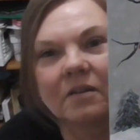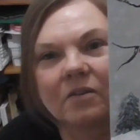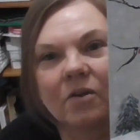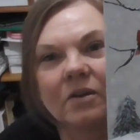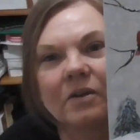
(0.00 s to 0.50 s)
it's
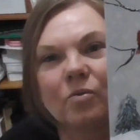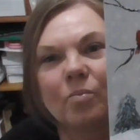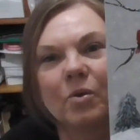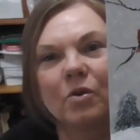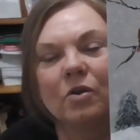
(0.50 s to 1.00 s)
got a little
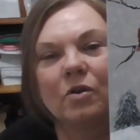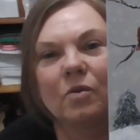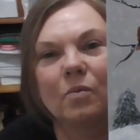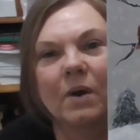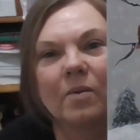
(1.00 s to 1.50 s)
bird
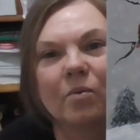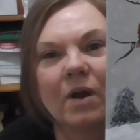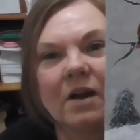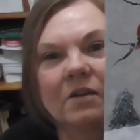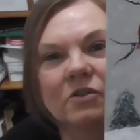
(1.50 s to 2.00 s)
on one
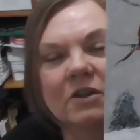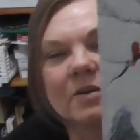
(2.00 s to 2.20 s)
branch